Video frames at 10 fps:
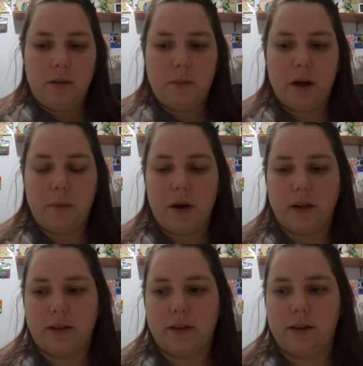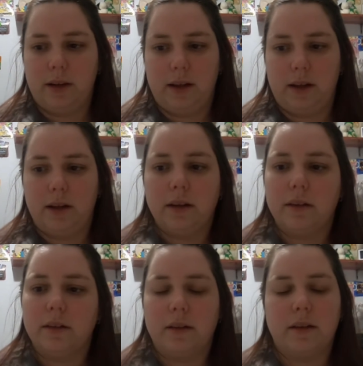mailbox lady
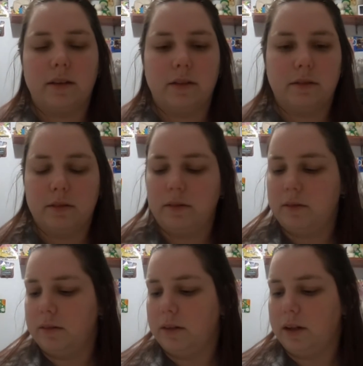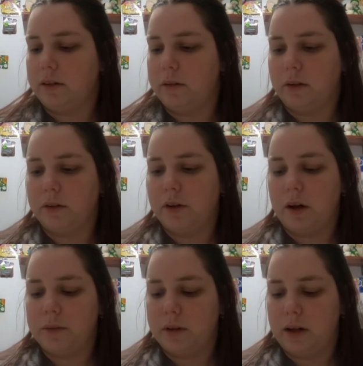doesn't like doing her
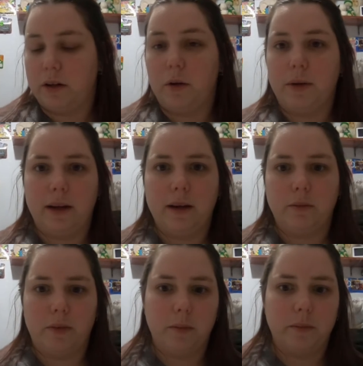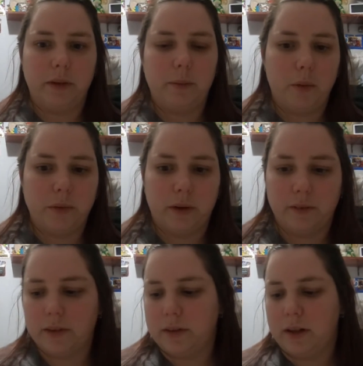job, so I had to go get it from the post
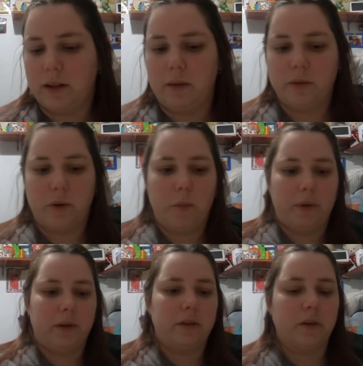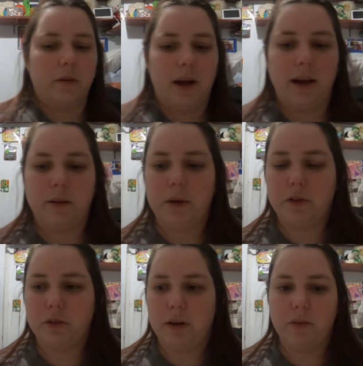office and it was open, so I had to make
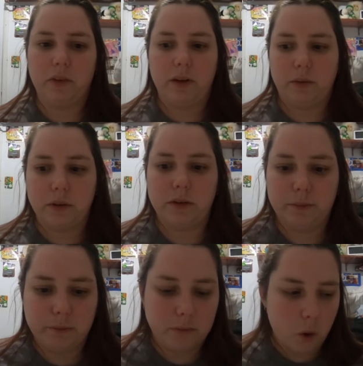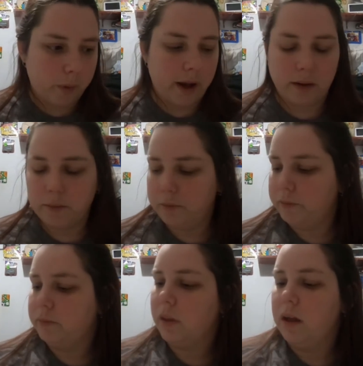sure everything was okay.
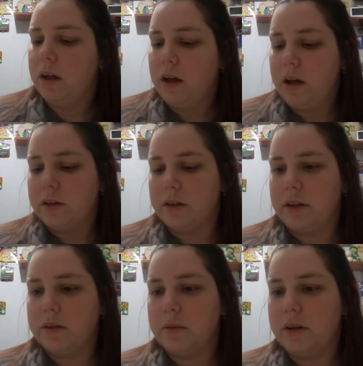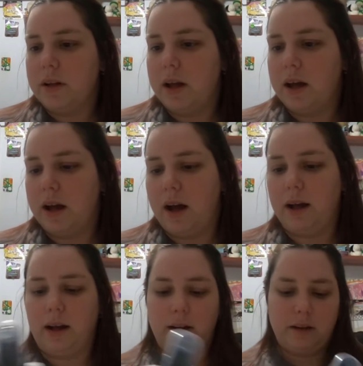So this one,
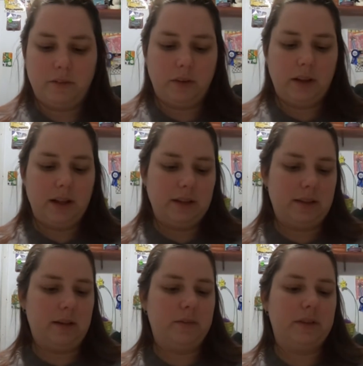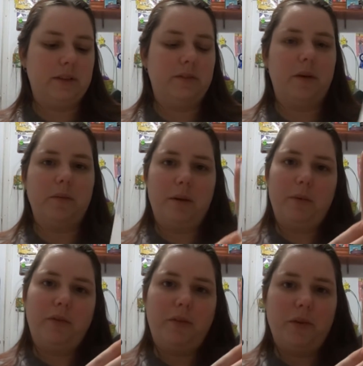I kind of realized that it was from
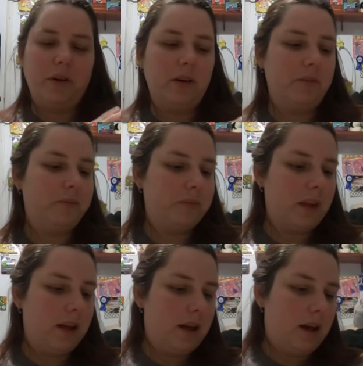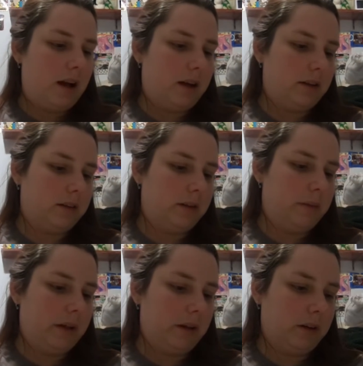number 4,
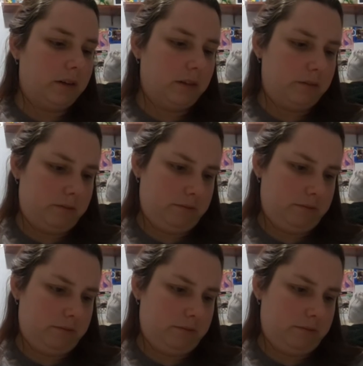Lumiere